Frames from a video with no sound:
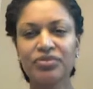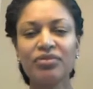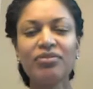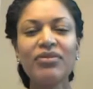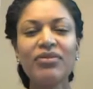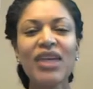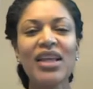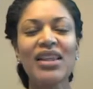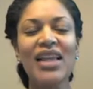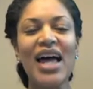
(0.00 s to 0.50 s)

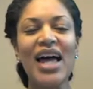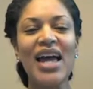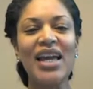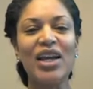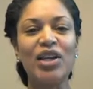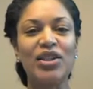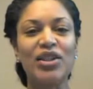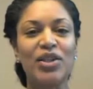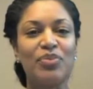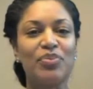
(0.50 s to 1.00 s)

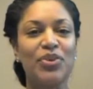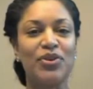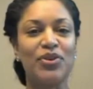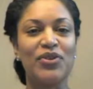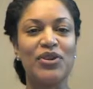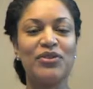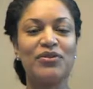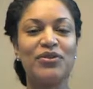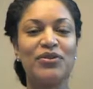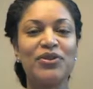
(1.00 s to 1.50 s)
like the
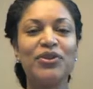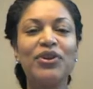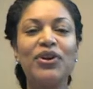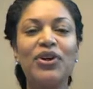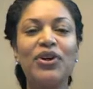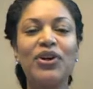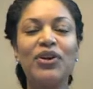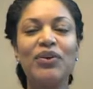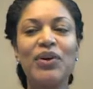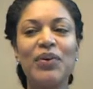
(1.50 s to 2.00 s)

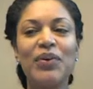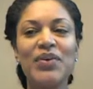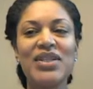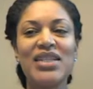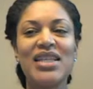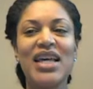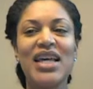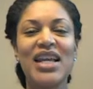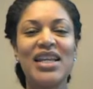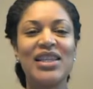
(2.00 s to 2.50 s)
peripheral, what we
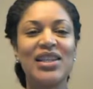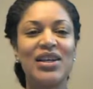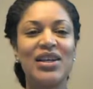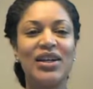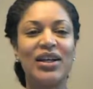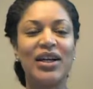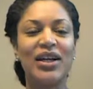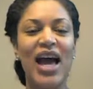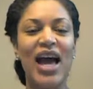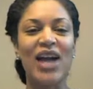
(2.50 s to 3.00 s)
said in the
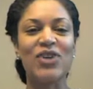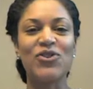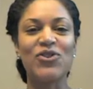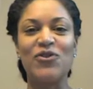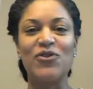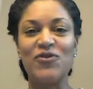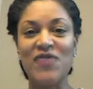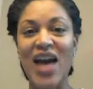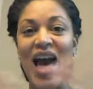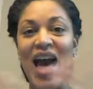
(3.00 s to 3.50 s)
actual
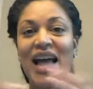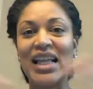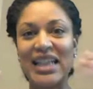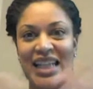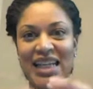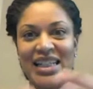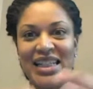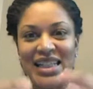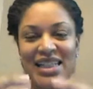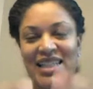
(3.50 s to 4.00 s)
fat
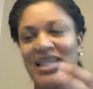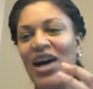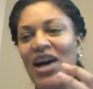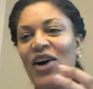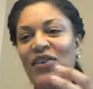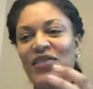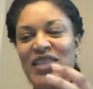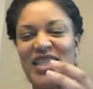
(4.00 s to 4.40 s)
gland itself.